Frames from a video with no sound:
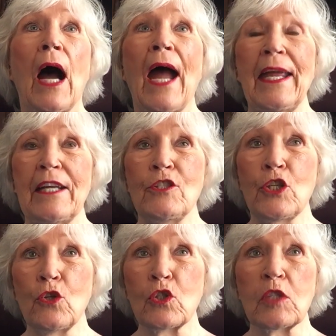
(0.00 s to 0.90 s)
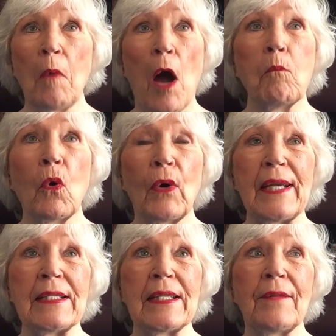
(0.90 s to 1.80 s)
I had two small
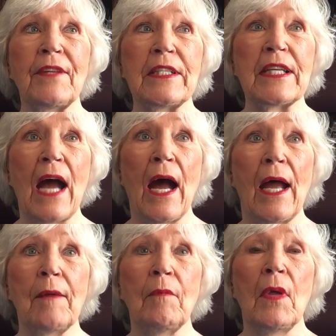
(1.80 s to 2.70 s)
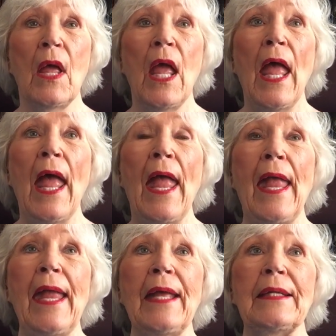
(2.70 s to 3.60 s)
boys at the time,
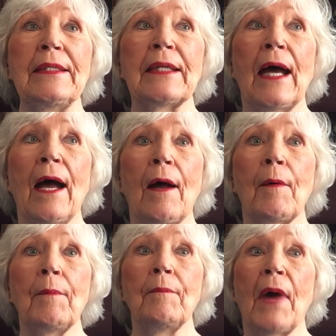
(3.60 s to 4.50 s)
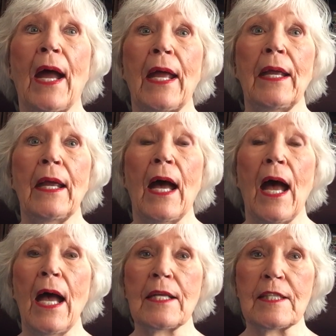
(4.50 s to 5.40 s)
and my
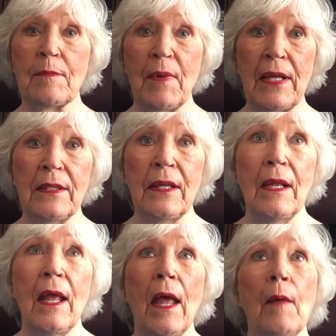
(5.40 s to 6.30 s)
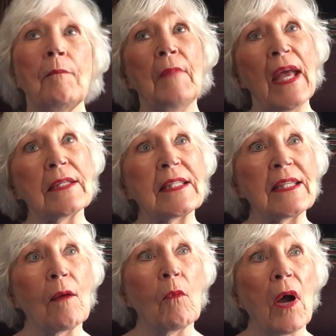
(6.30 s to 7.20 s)
husband met
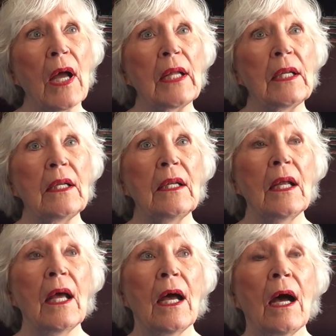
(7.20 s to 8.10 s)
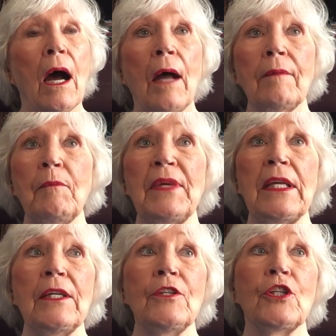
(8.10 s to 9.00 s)
someone on the
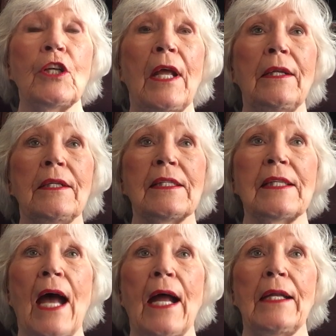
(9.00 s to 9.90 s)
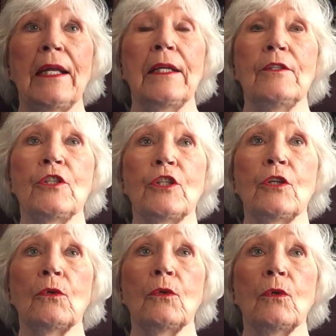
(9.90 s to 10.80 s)
beach and decided
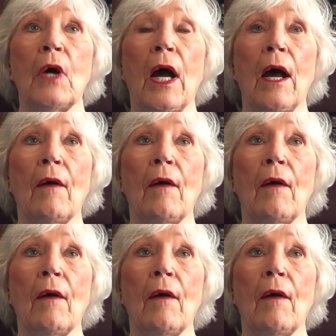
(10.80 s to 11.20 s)
to